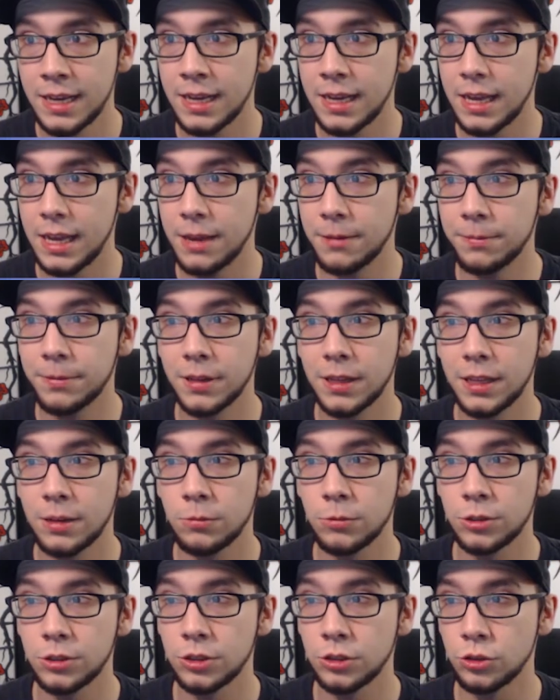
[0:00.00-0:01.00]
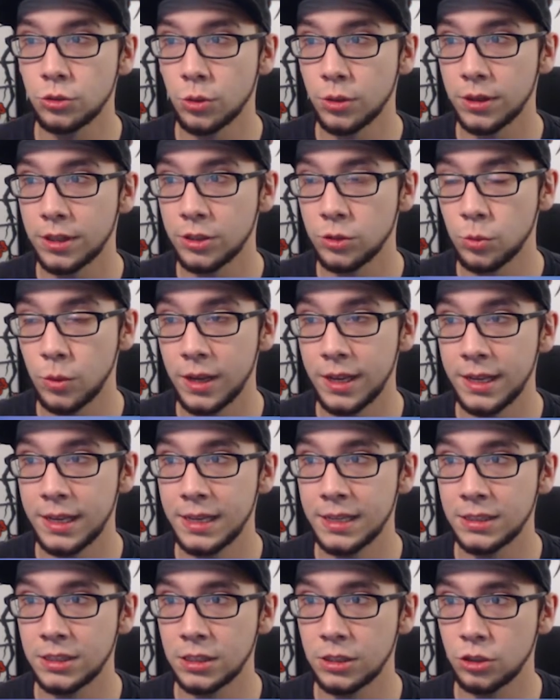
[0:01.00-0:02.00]
If a land was destroyed this way,
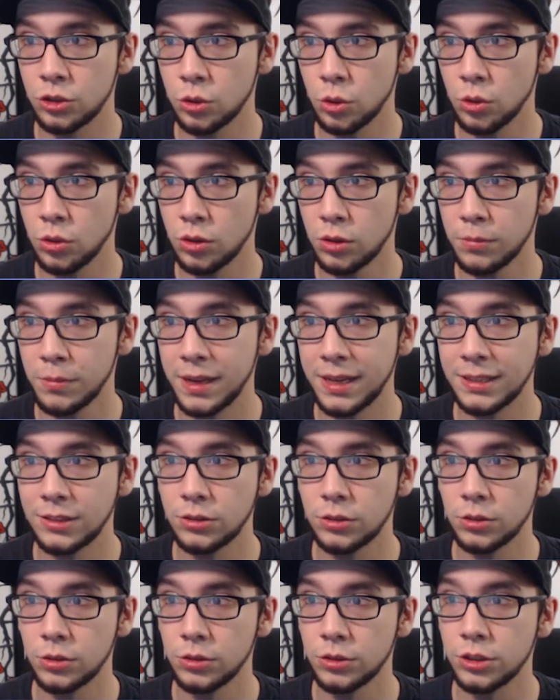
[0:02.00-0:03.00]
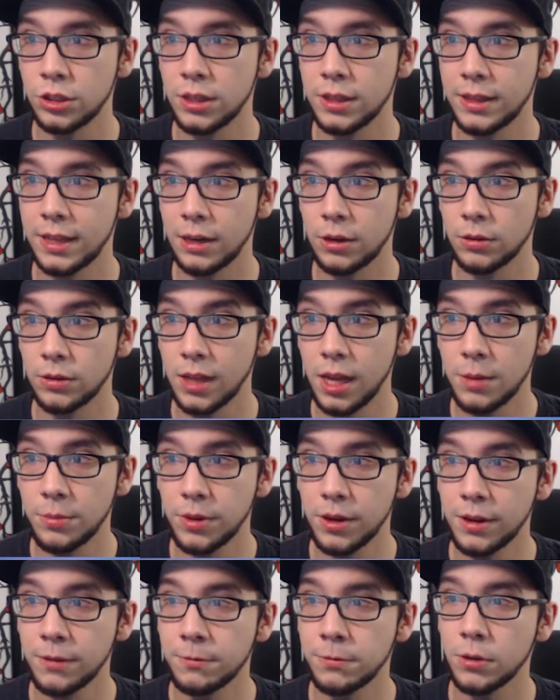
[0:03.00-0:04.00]
its controller may search their
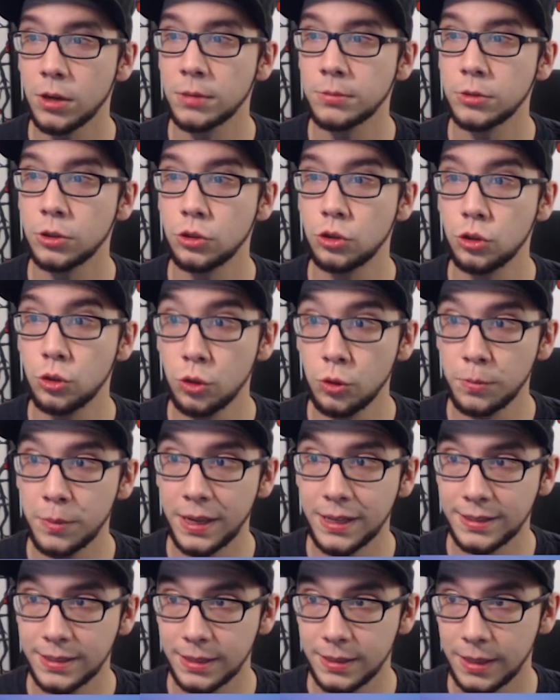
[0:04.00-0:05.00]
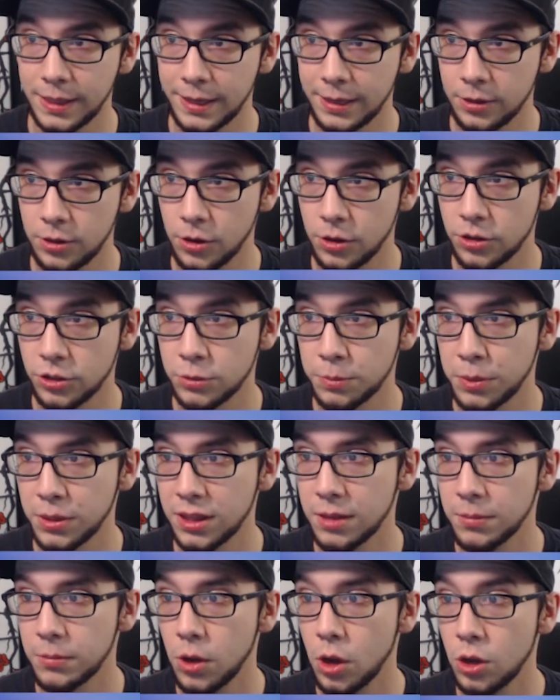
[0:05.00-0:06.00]
library for up to 2 basic land cards, put
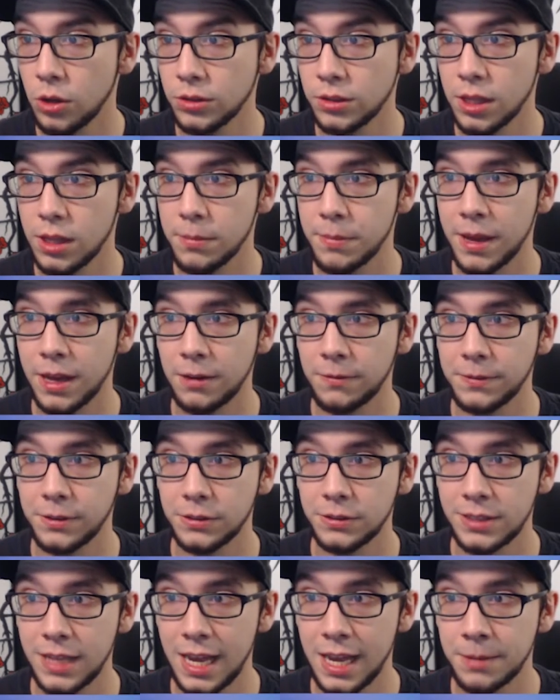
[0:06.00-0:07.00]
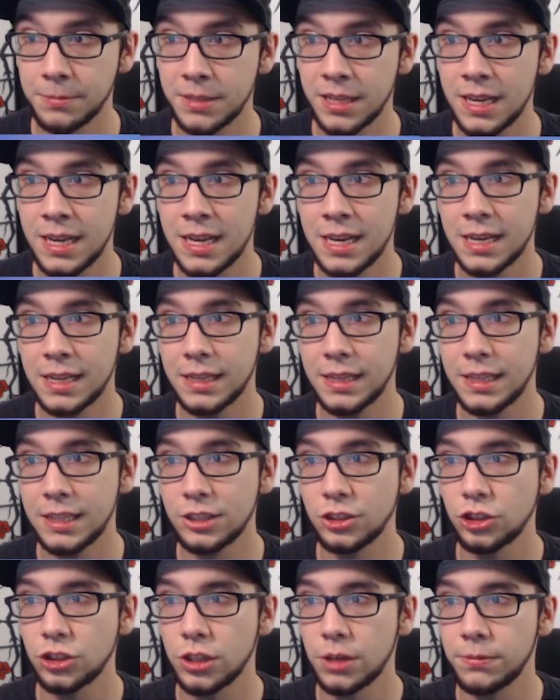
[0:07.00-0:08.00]
them onto the battlefield tapped, then
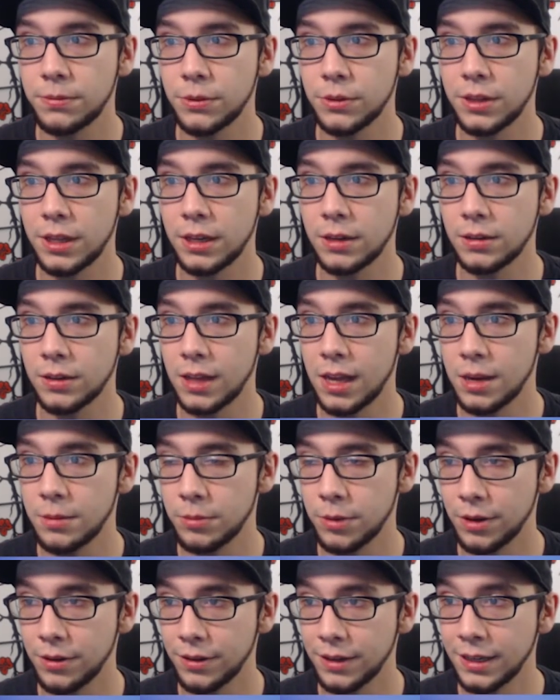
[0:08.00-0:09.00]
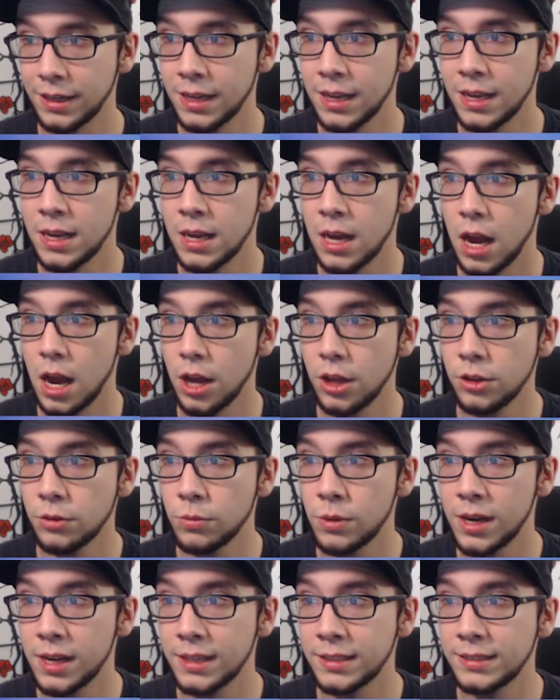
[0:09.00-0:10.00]
shuffle their library.
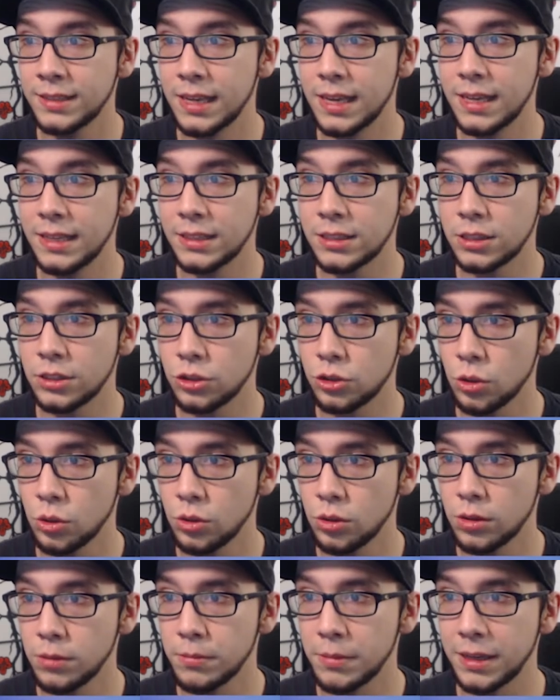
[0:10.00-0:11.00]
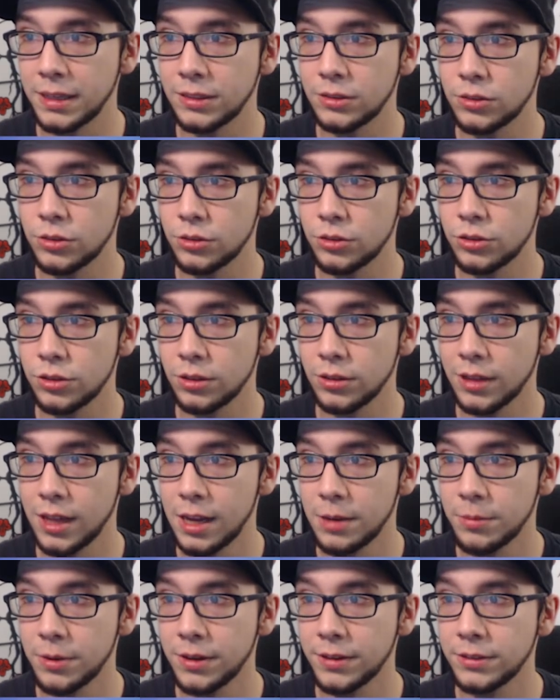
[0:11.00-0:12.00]
Otherwise, its controller may search their
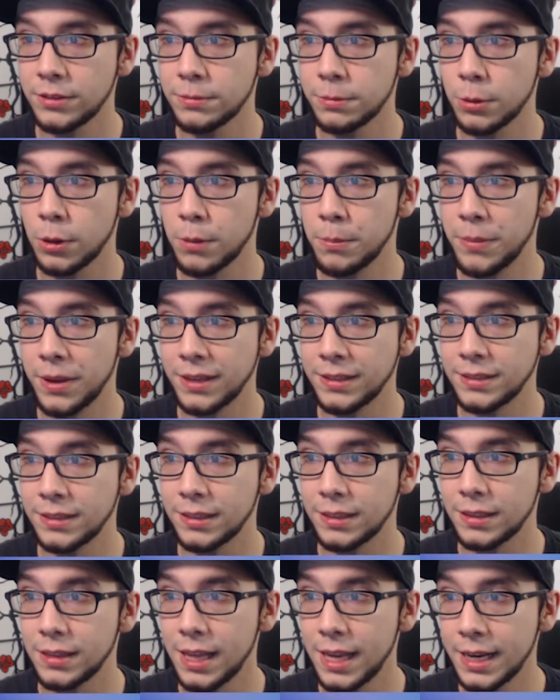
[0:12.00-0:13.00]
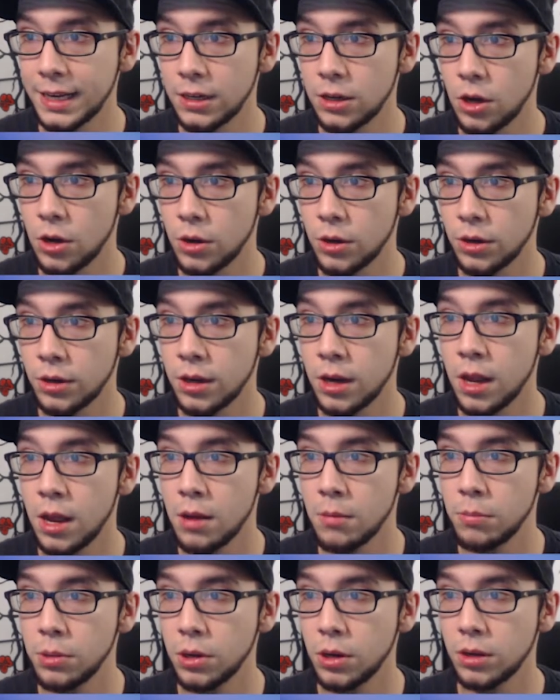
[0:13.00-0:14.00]
libraries for a basic land card,
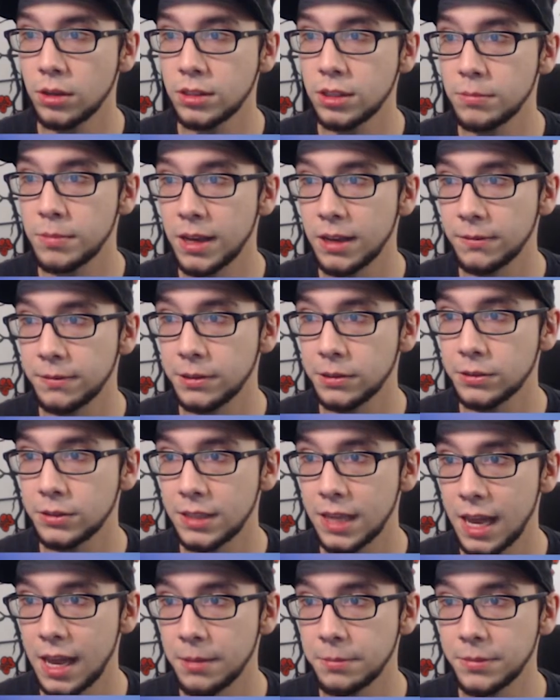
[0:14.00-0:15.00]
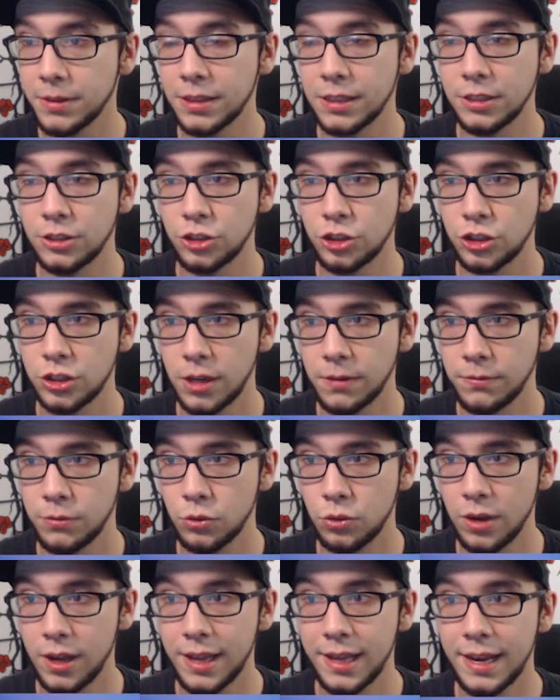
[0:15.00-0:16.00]
put it onto the battlefield tapped, then
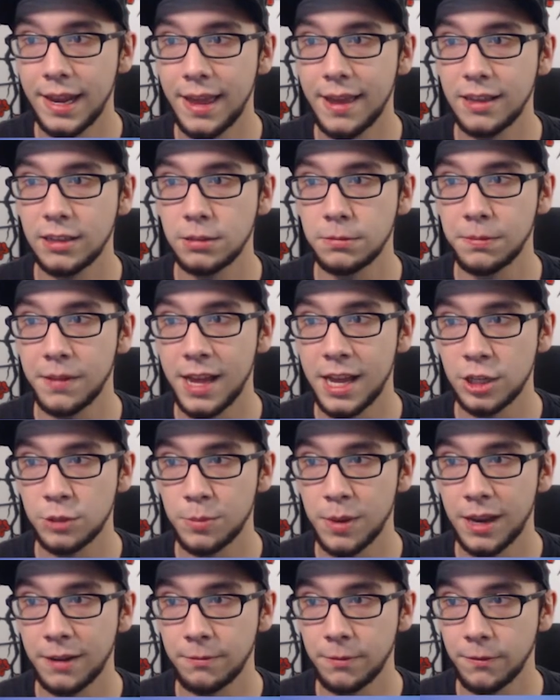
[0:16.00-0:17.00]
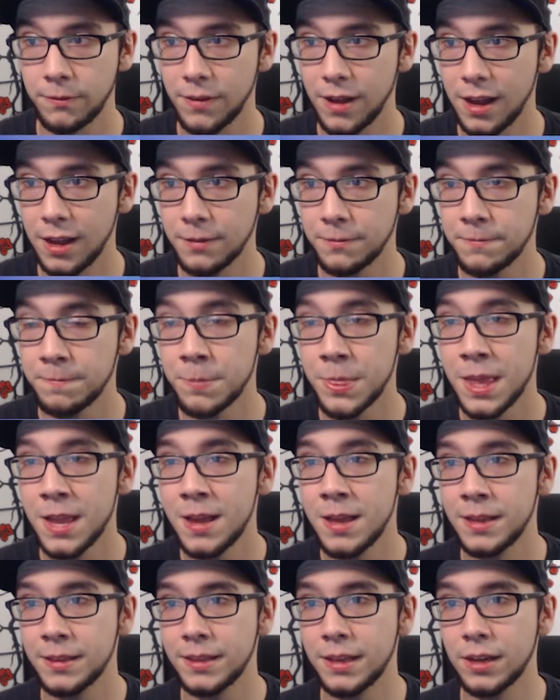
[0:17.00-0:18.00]
shuffle, and it has splashback for 5.
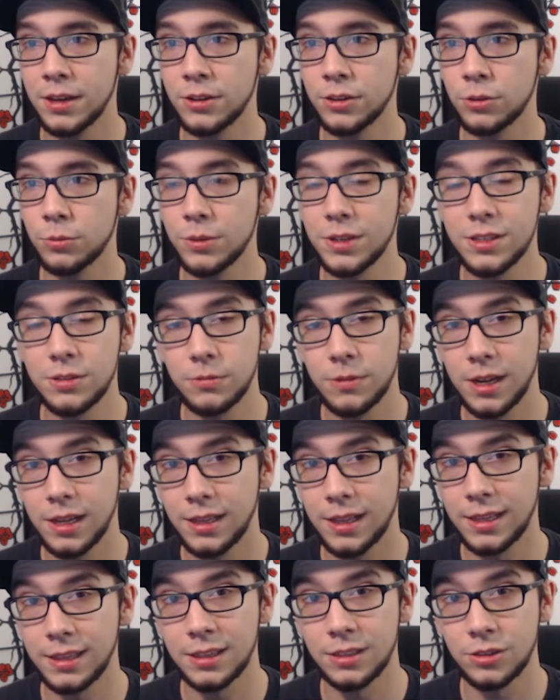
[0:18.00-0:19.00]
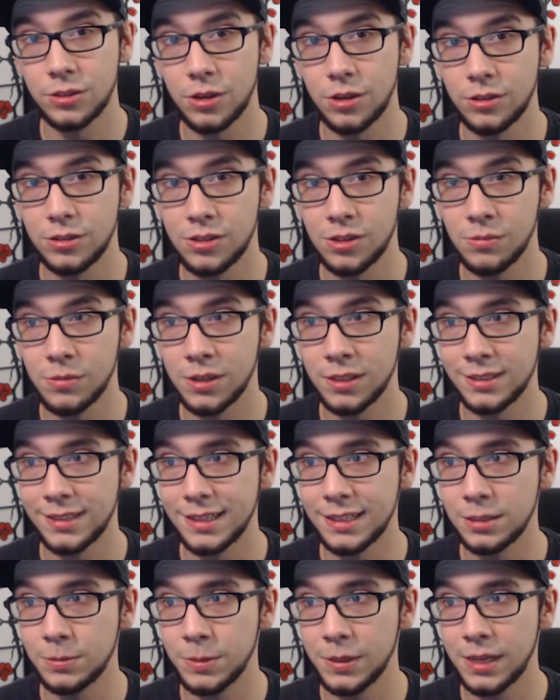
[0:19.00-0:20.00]
Now, the reason why I like this card so much
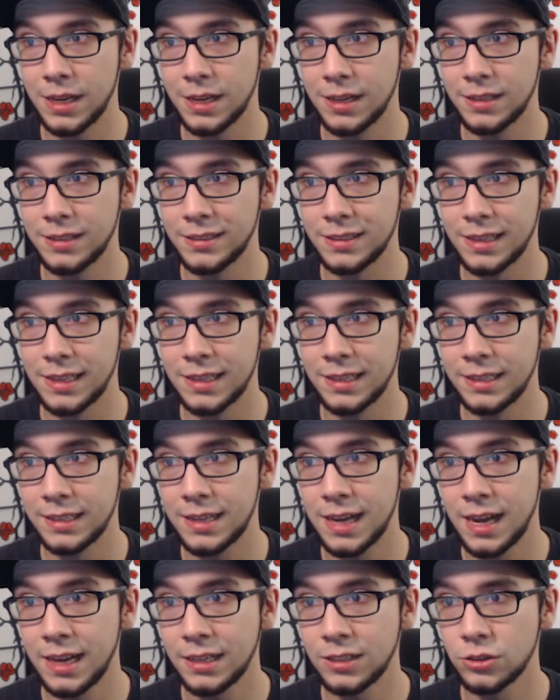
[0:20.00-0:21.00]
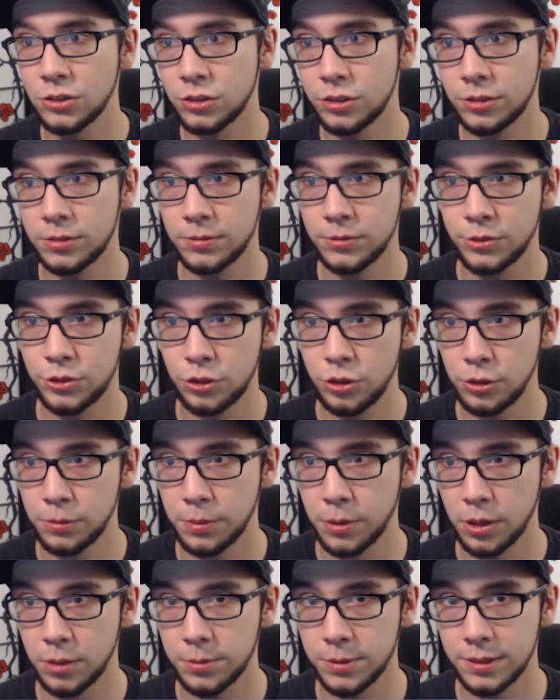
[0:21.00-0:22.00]
is because it kind of serves two
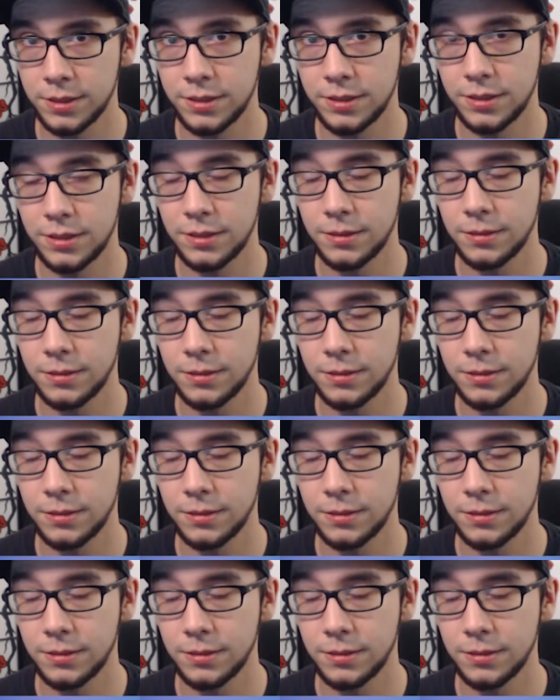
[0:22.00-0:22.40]
purposes.